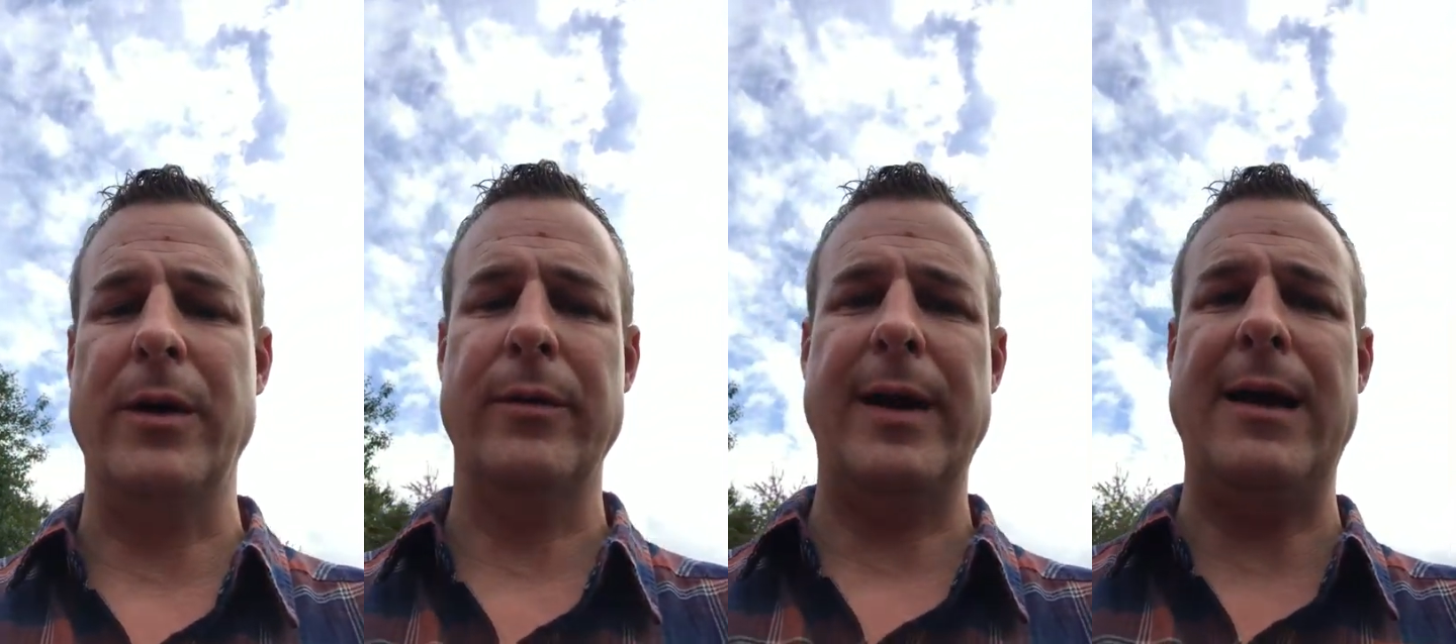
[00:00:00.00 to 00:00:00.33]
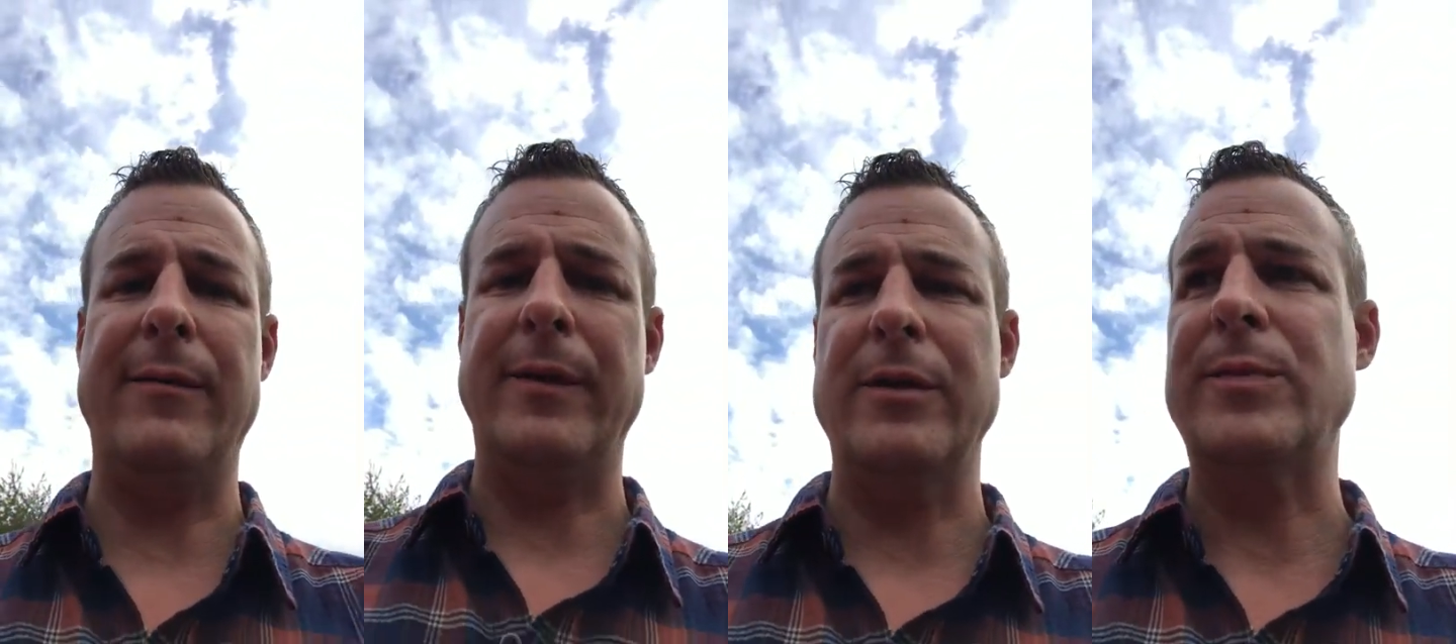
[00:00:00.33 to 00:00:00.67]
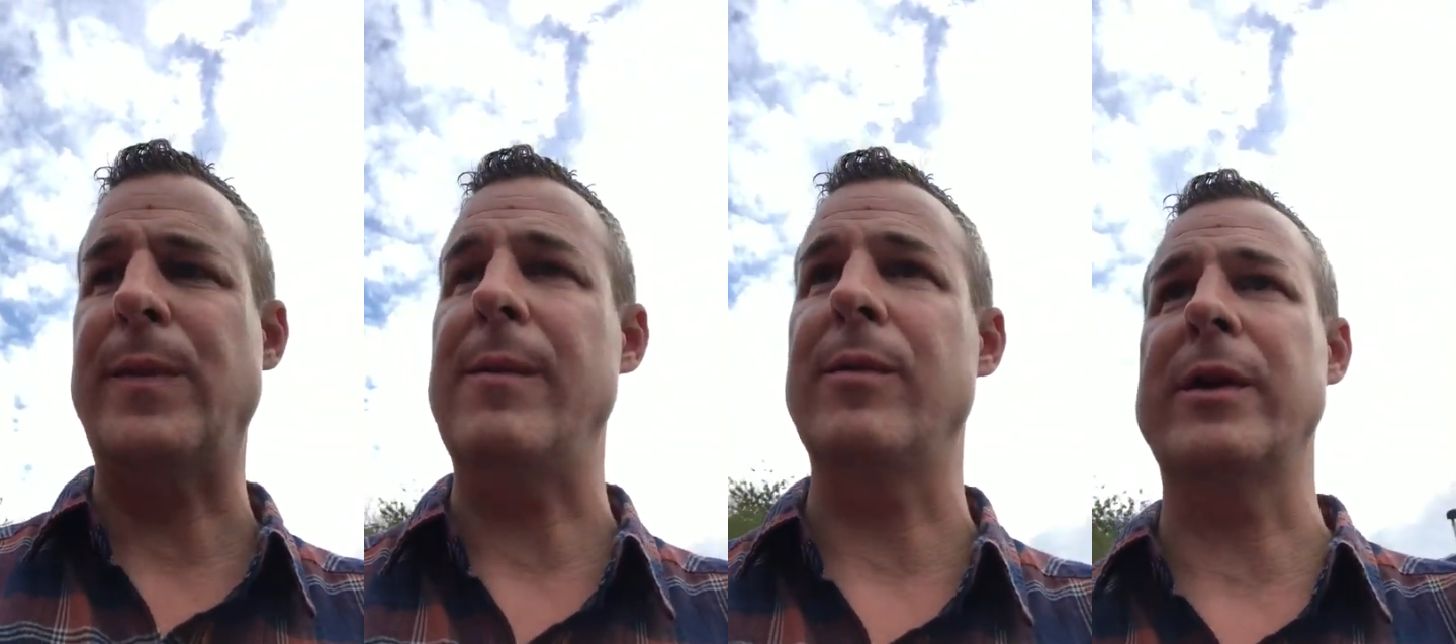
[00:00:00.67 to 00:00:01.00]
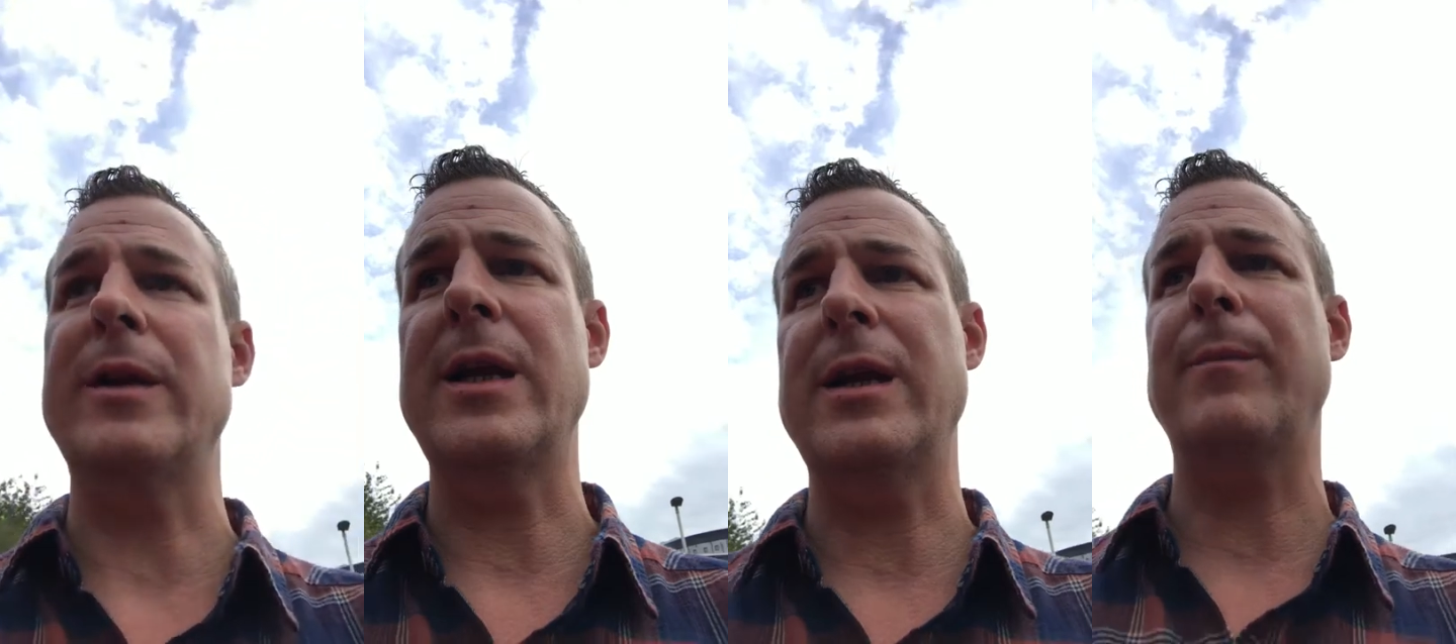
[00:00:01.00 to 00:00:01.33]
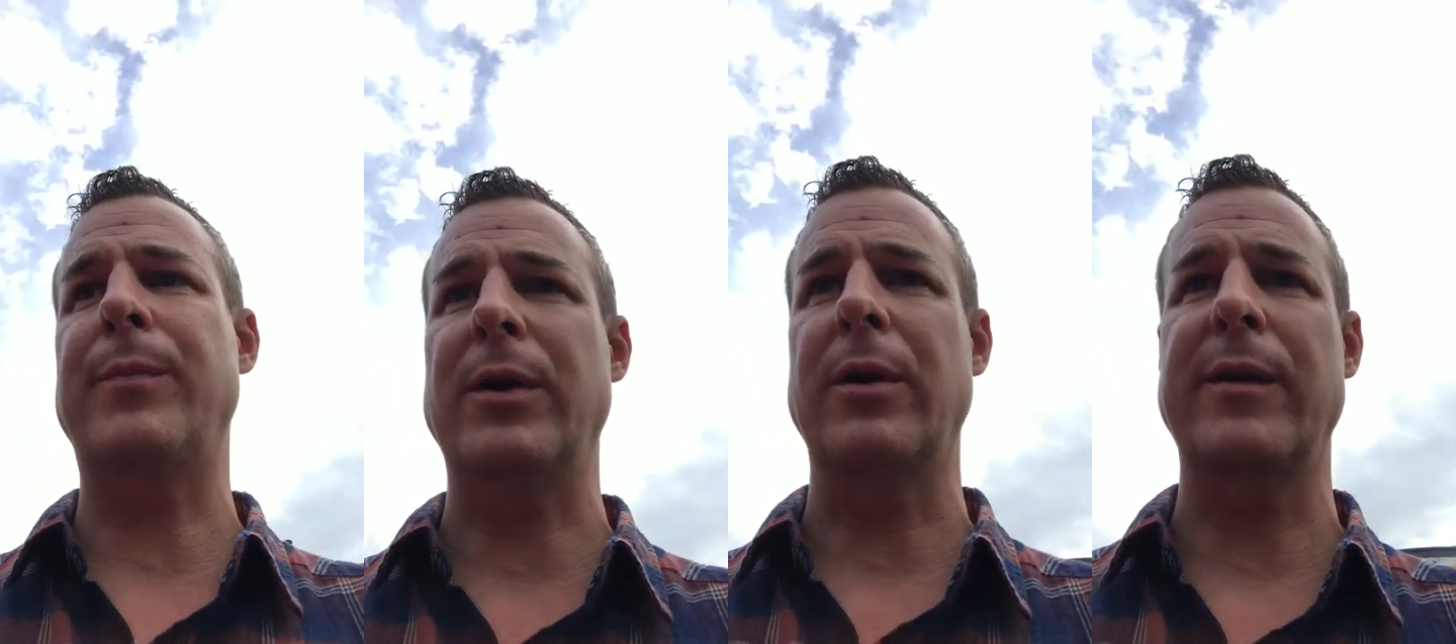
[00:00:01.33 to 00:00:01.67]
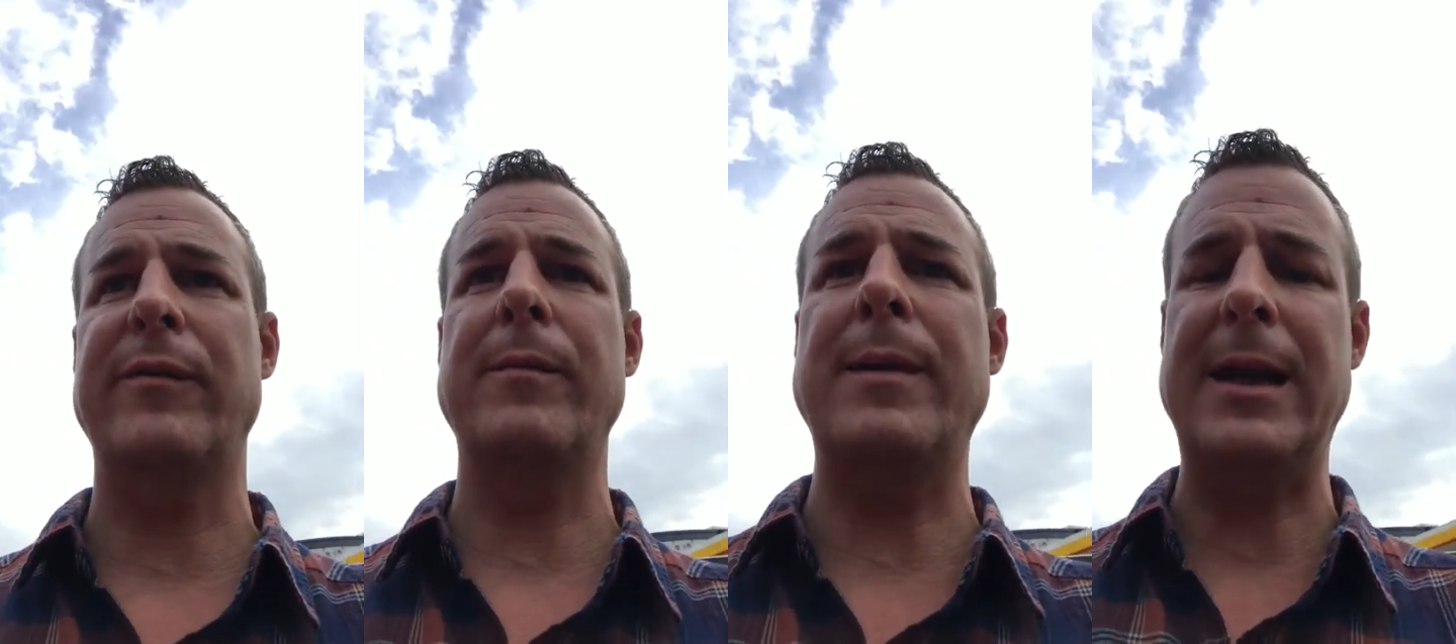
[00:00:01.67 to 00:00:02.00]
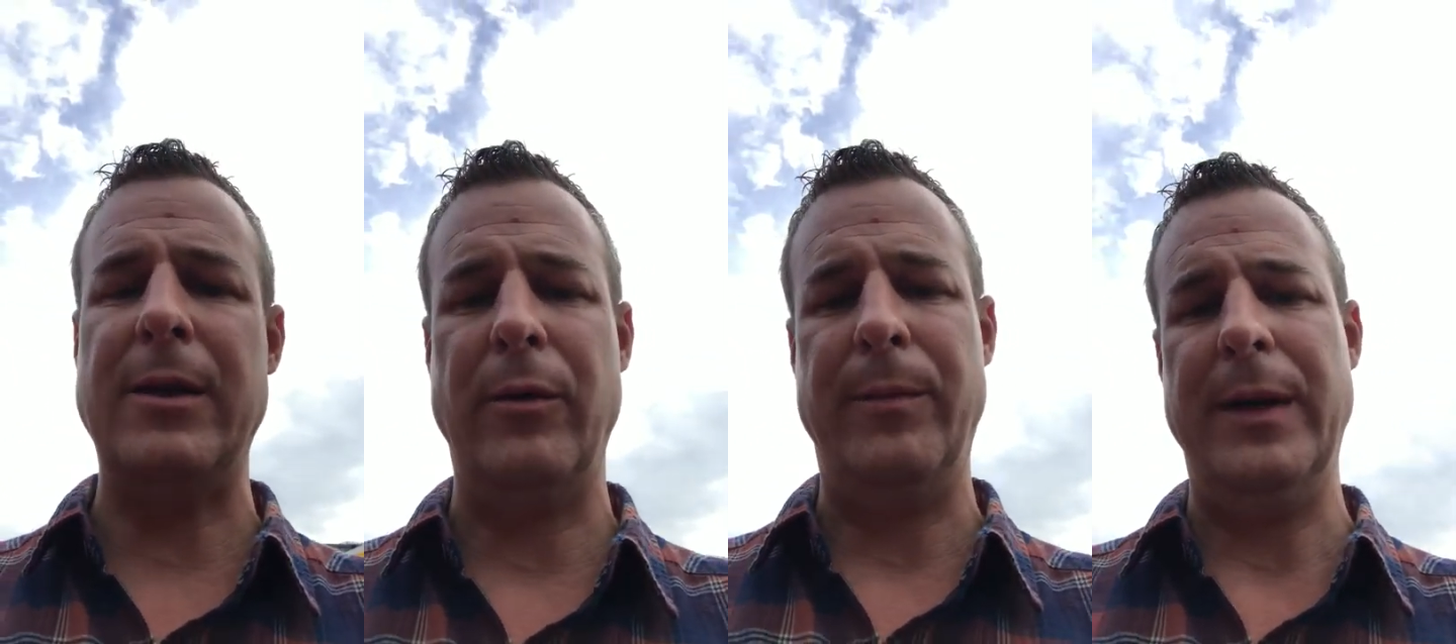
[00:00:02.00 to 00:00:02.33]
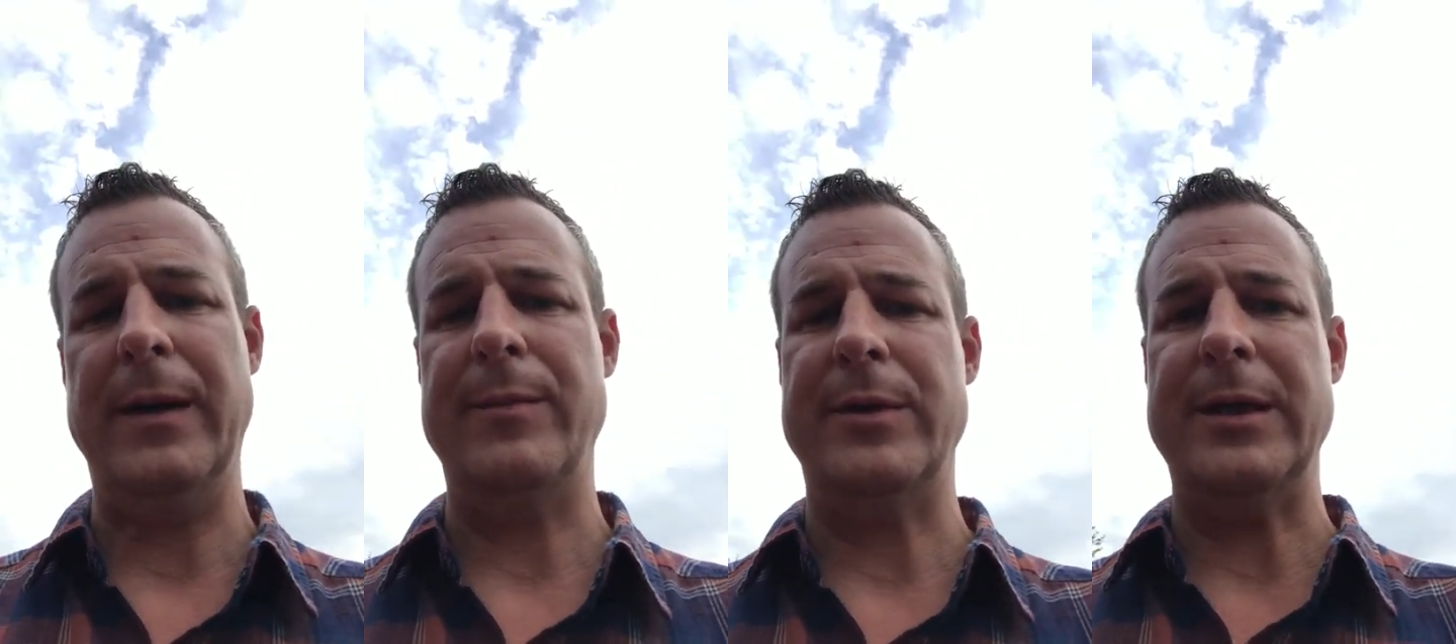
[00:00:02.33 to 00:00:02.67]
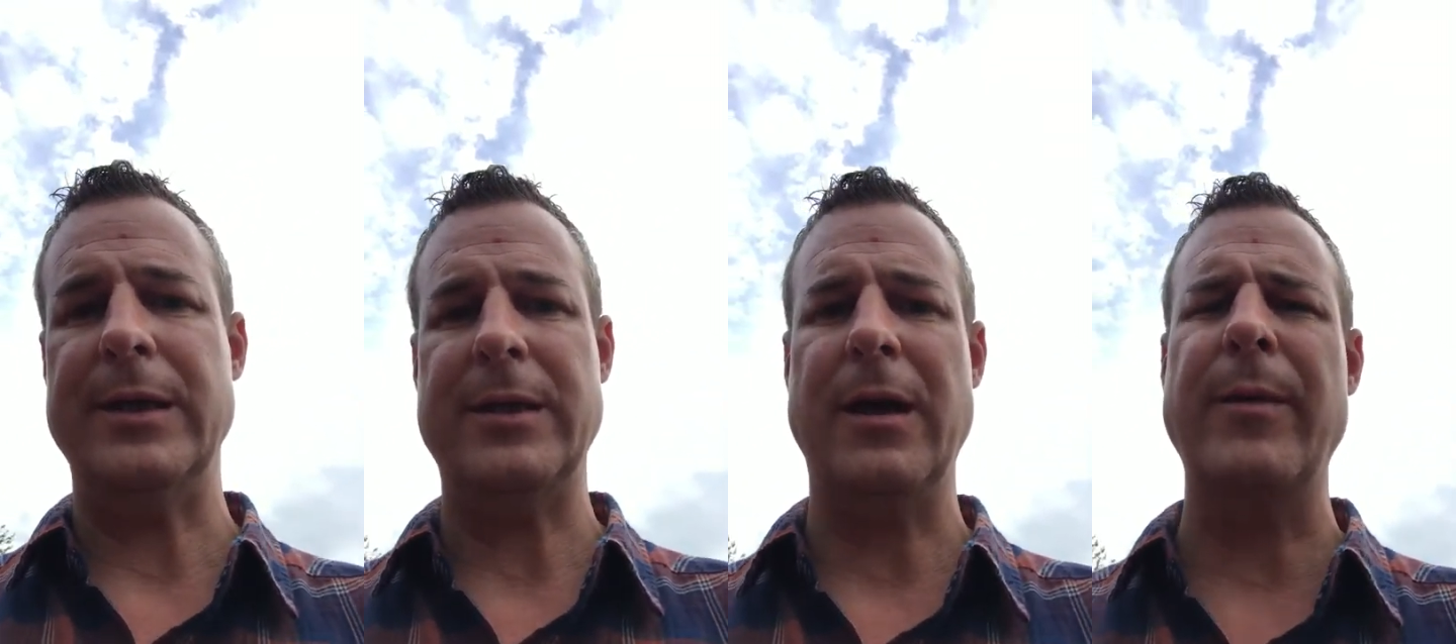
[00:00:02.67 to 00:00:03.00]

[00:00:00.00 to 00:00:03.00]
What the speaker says: oil now for those people who need it purely for medical purposes.